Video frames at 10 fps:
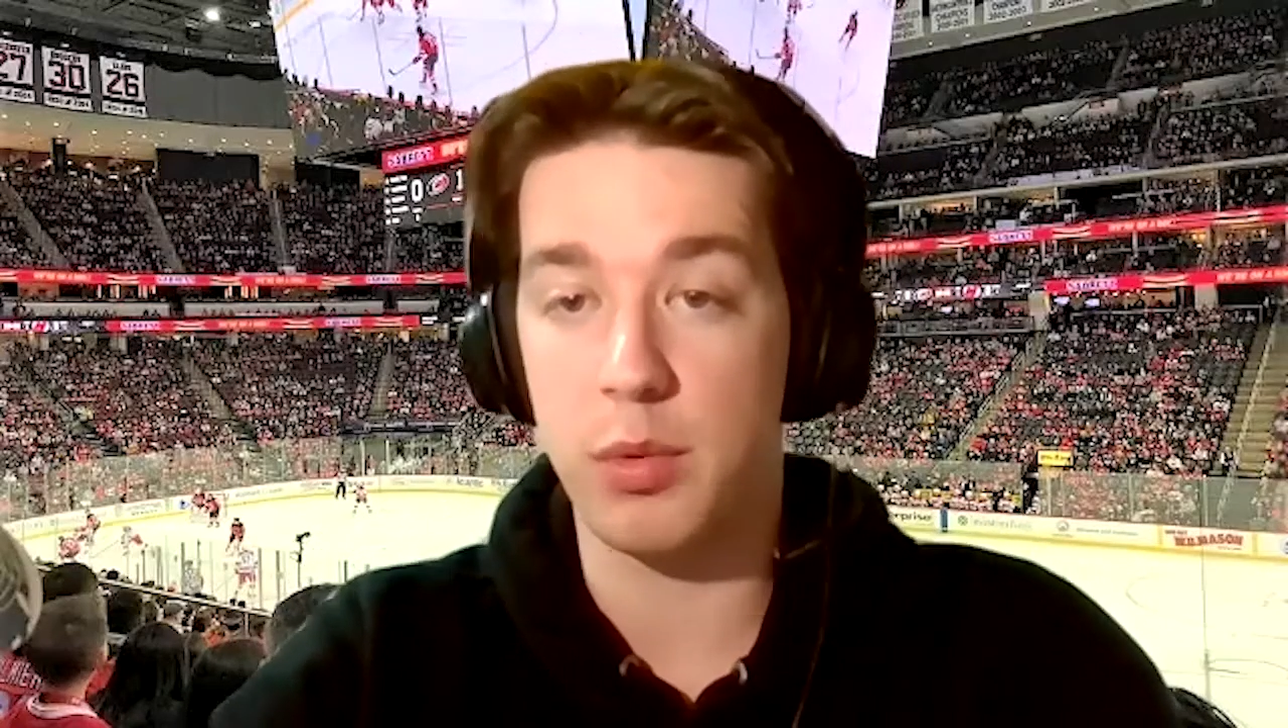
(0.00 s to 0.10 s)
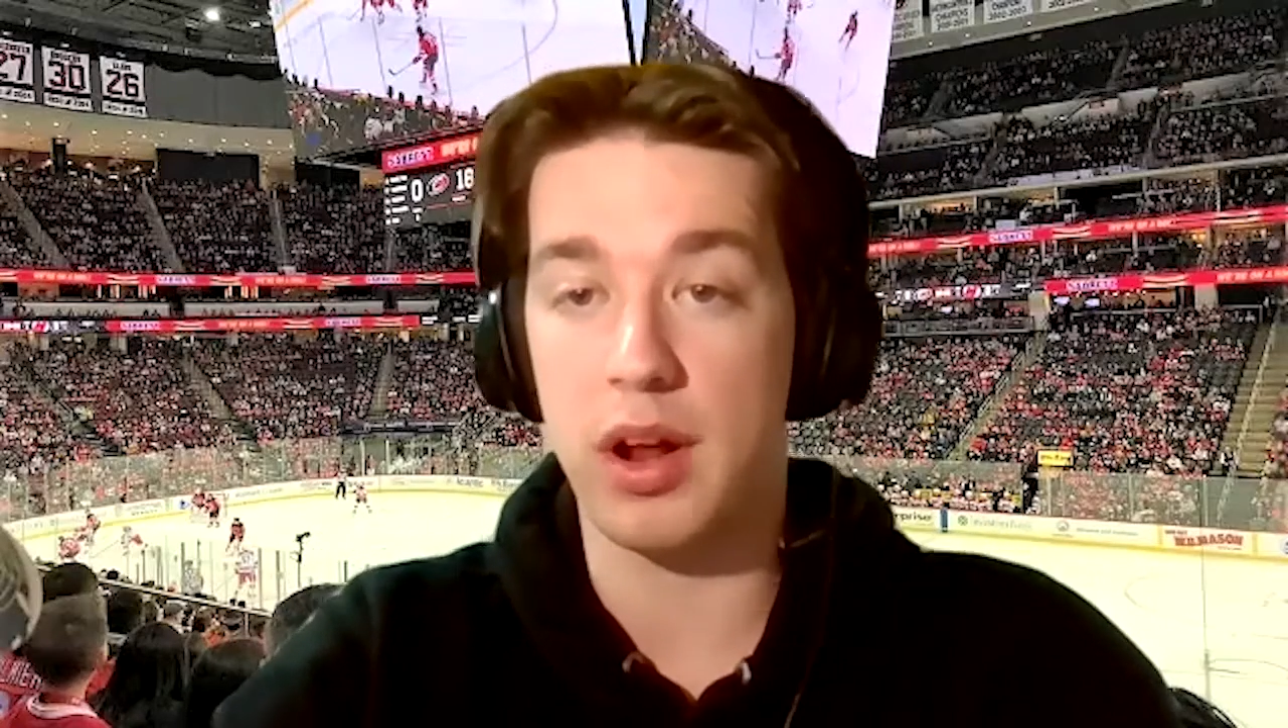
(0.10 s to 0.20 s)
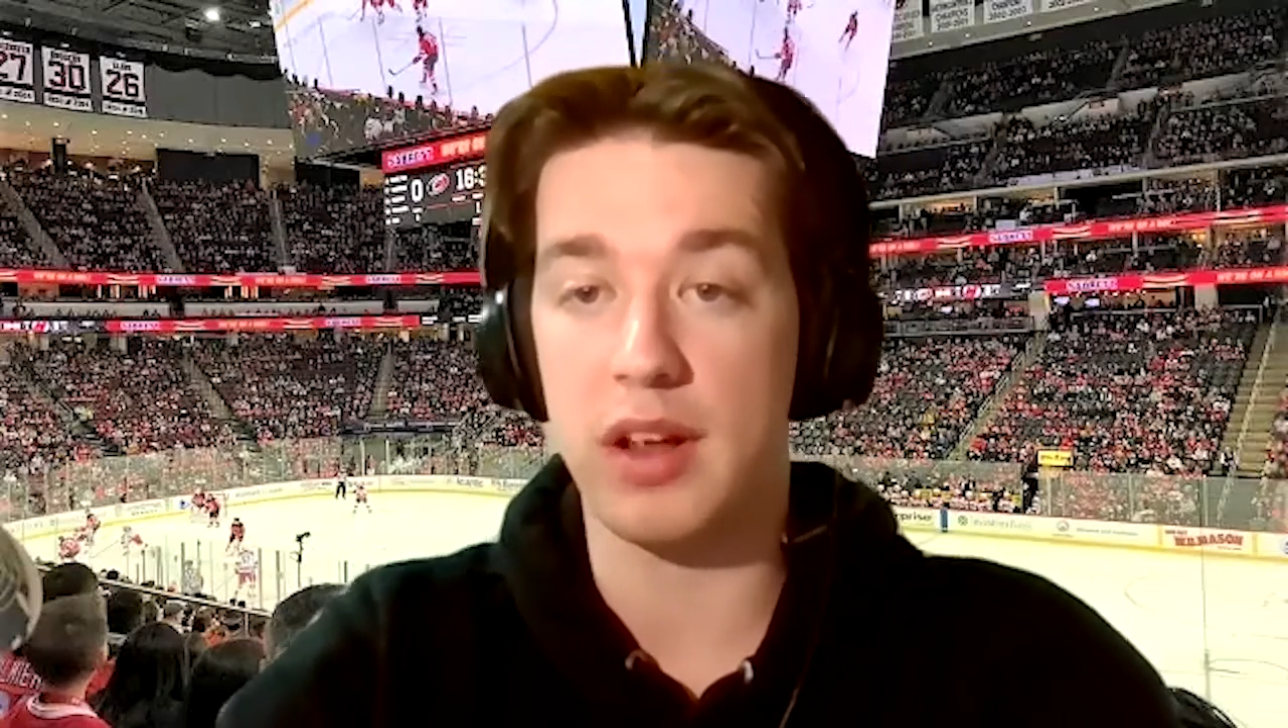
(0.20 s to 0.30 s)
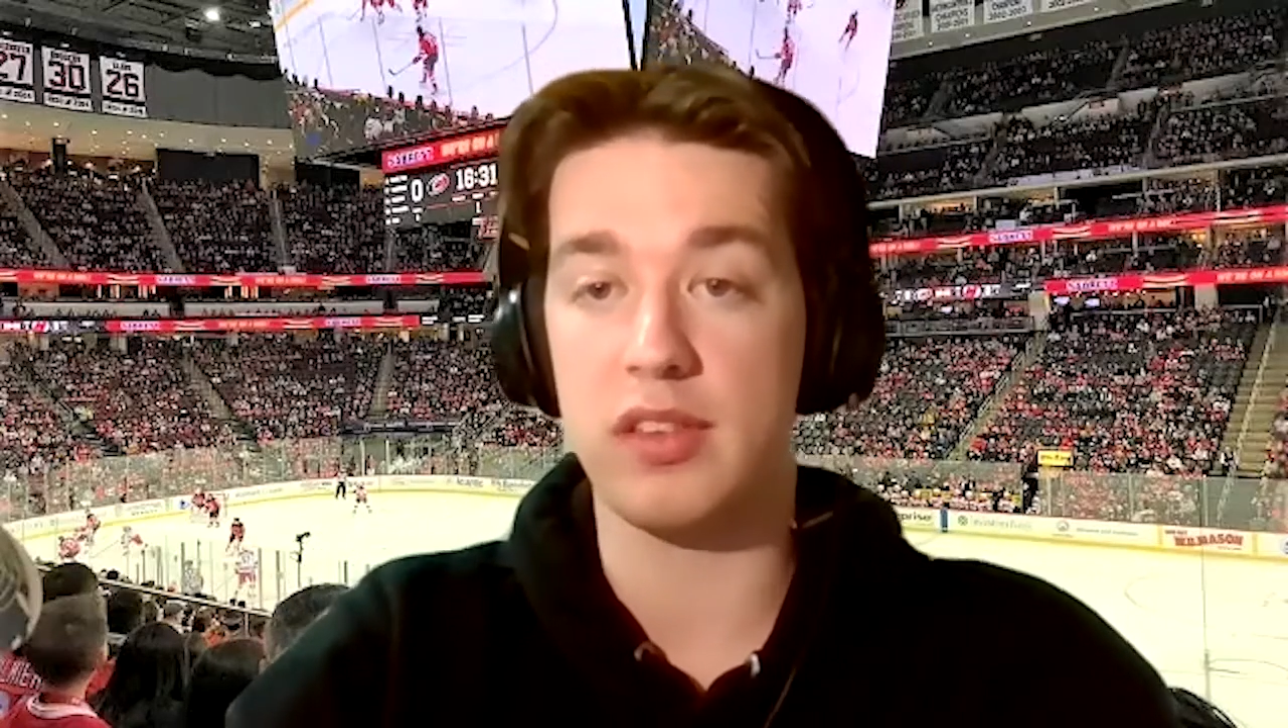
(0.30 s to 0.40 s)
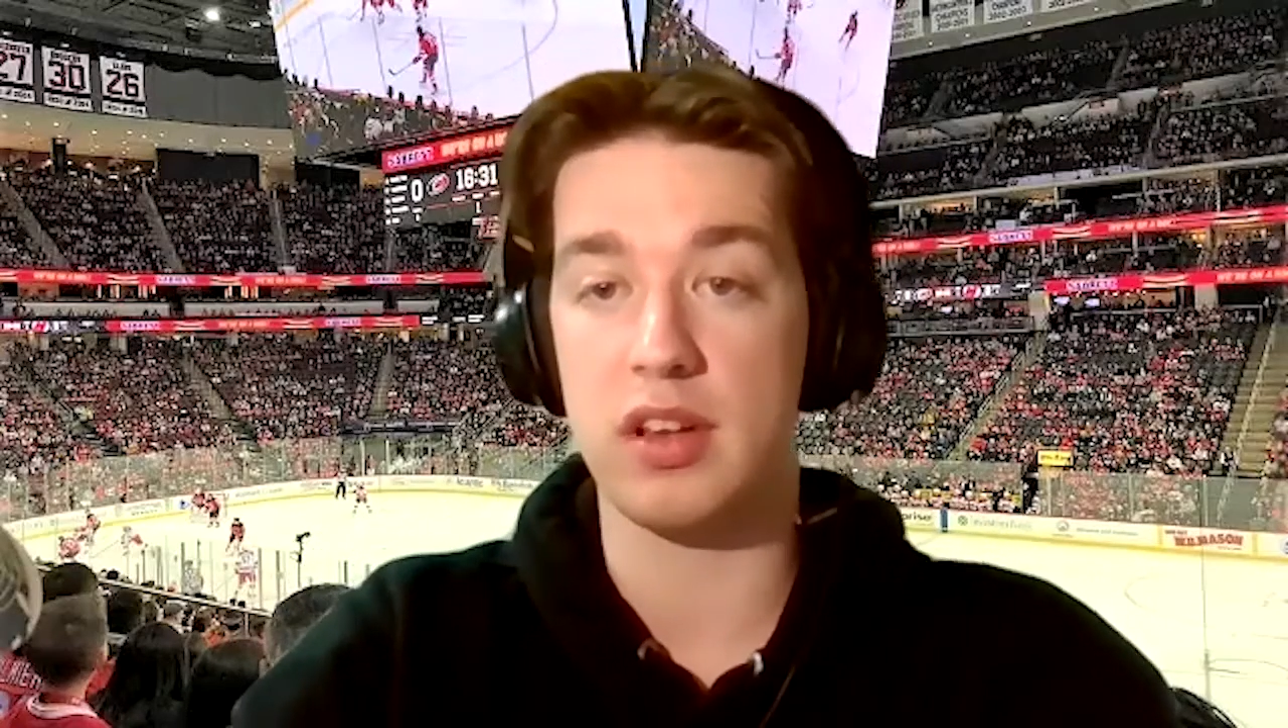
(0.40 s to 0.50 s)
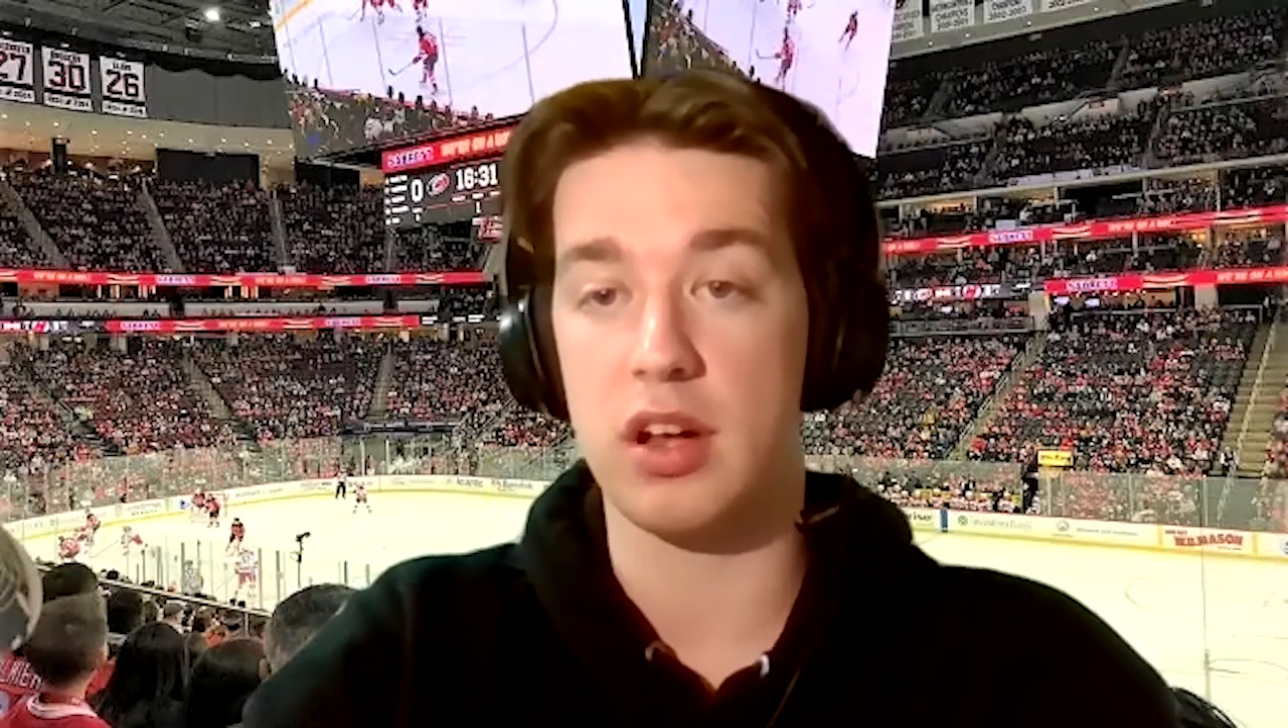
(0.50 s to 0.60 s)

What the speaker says: when I see